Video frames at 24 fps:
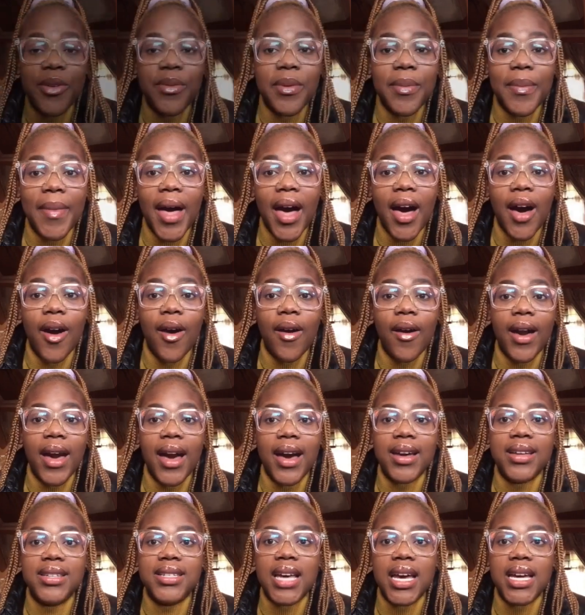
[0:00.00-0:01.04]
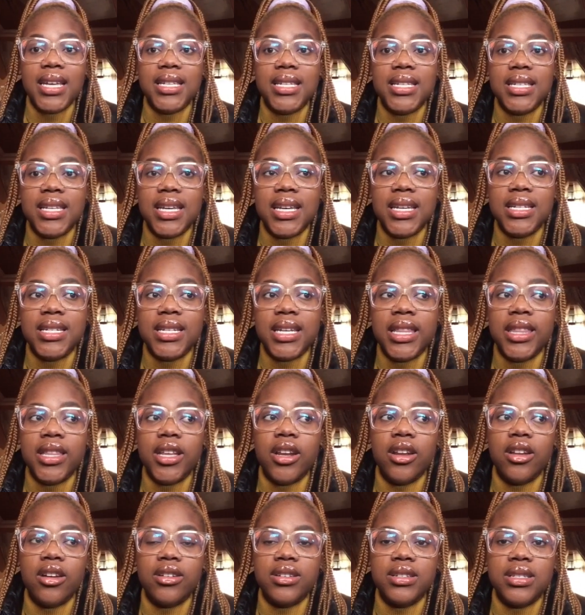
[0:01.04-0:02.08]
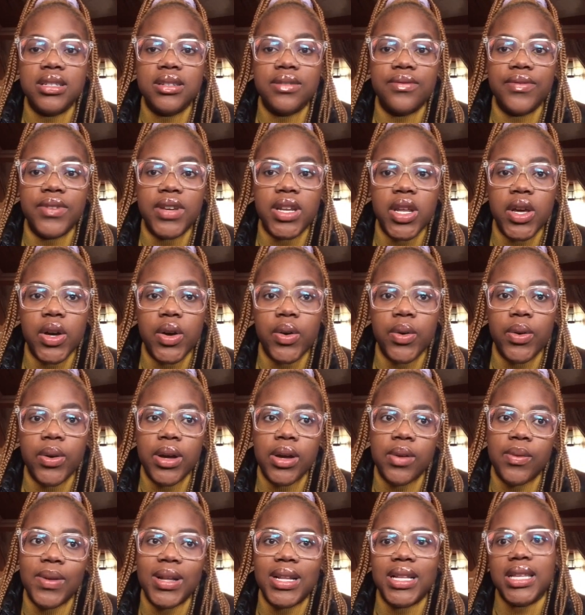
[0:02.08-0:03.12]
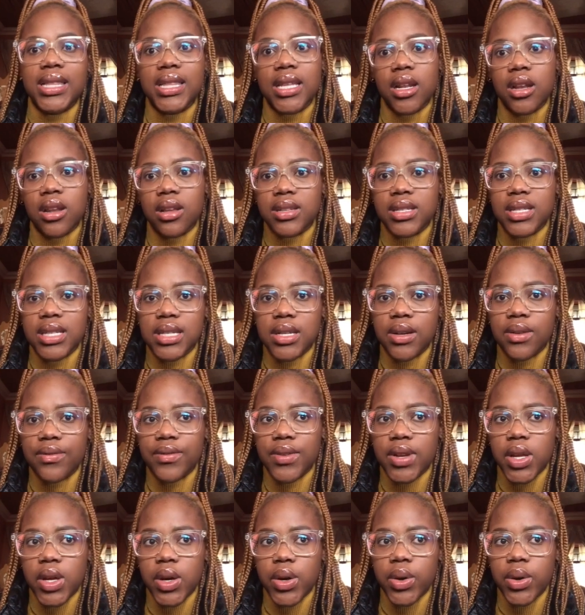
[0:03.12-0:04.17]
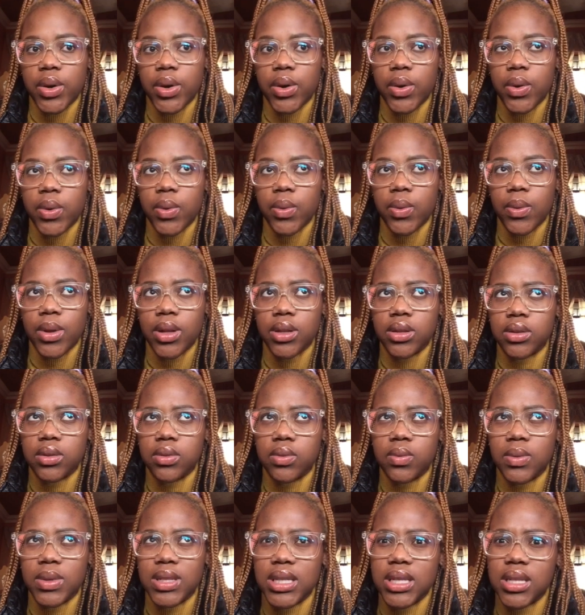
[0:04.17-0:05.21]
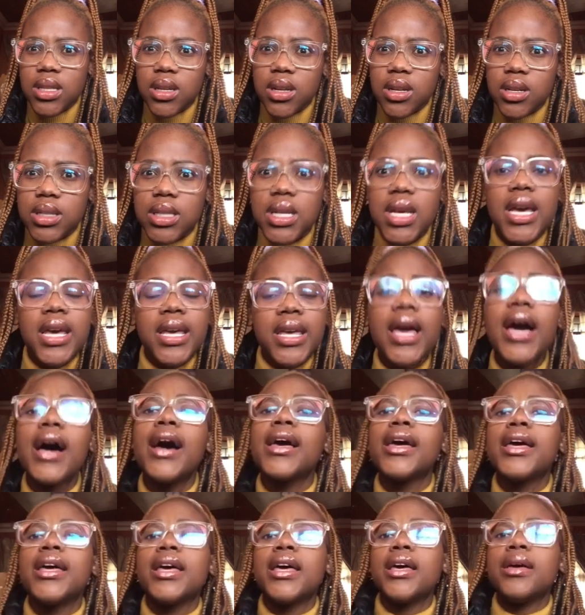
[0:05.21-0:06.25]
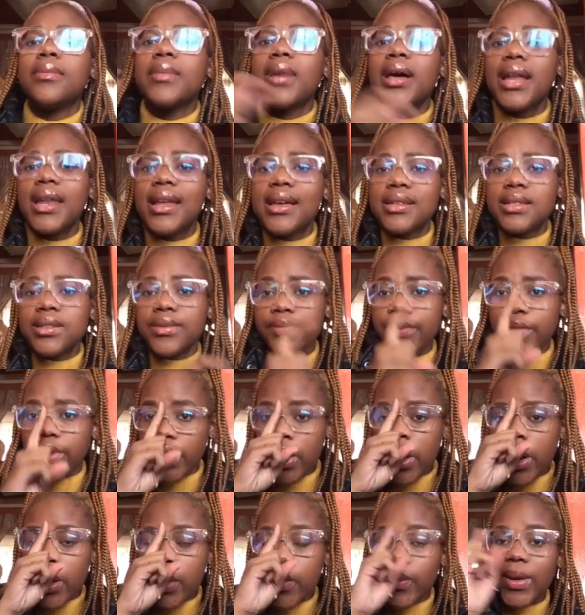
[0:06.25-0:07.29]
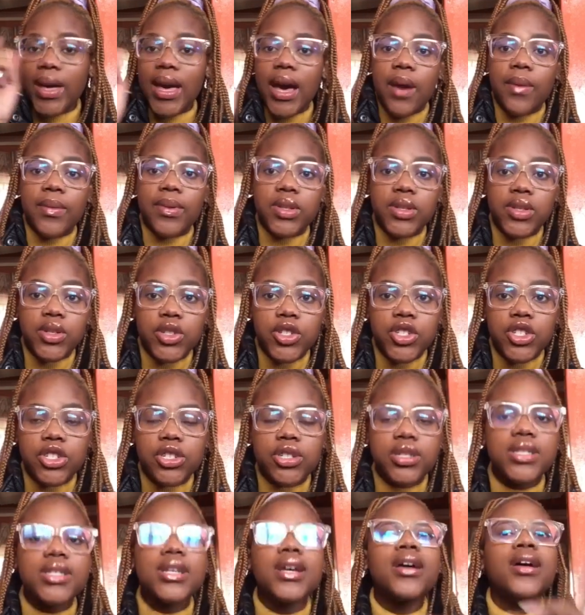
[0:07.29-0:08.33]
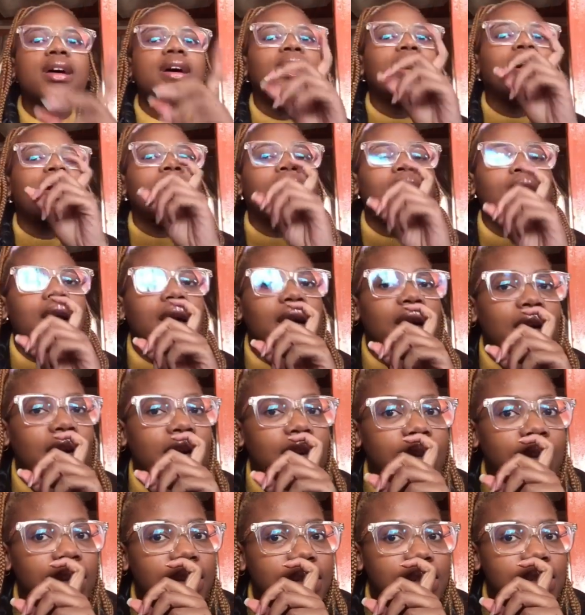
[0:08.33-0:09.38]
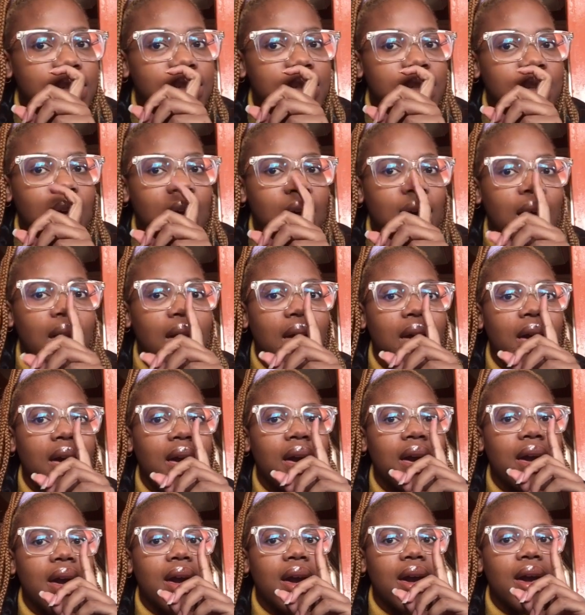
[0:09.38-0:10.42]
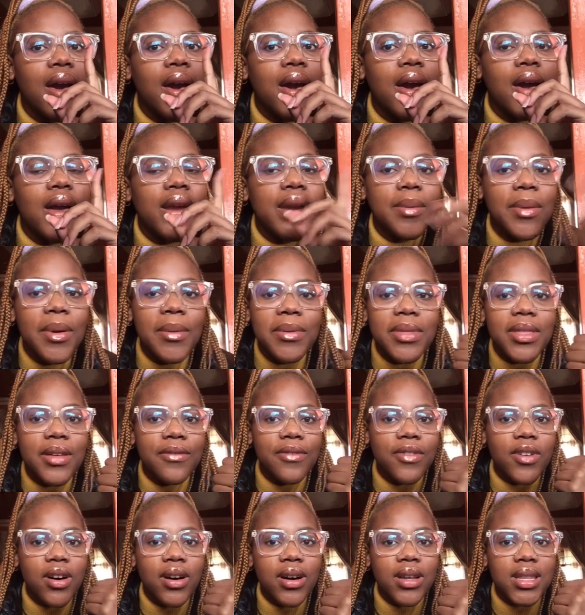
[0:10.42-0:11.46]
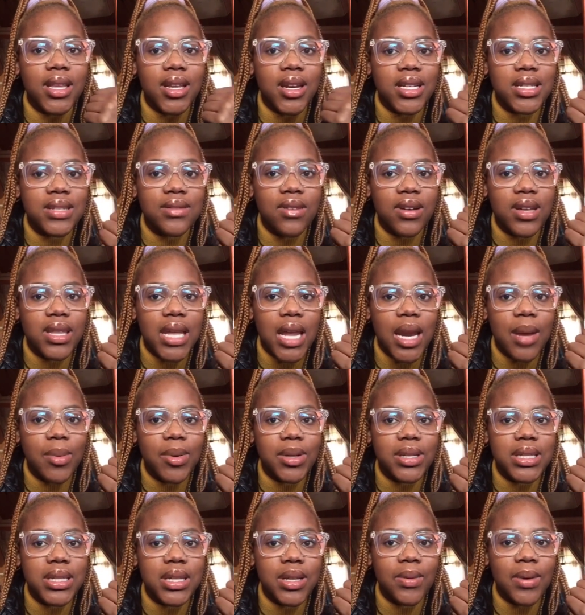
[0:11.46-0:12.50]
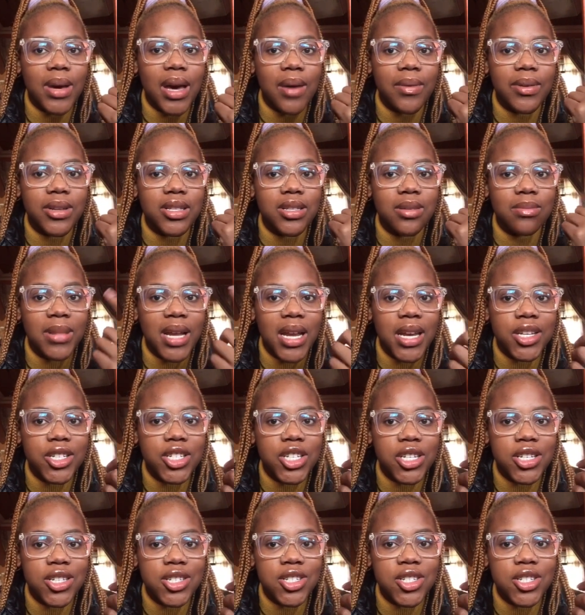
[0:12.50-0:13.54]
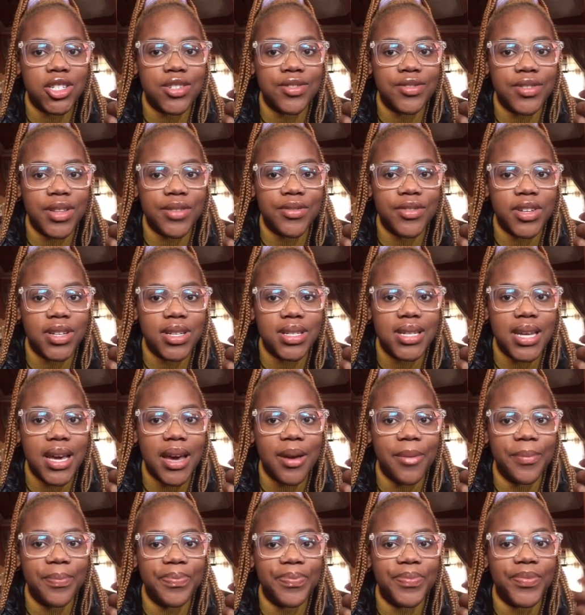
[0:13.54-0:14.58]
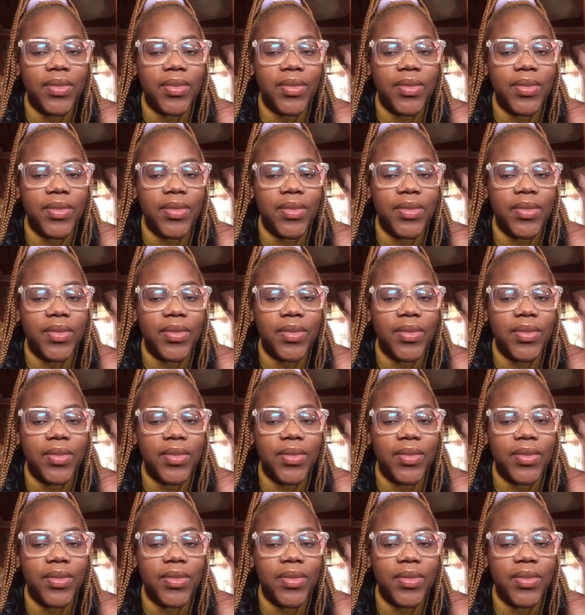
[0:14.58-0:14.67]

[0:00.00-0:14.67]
Remember how, guys, I said in the last video, in the last down video, was it the last? Yeah, in my last vlog where I went to church, guys. Remember the last vlog that I posted where I went to Planet Shaker's church for the first time?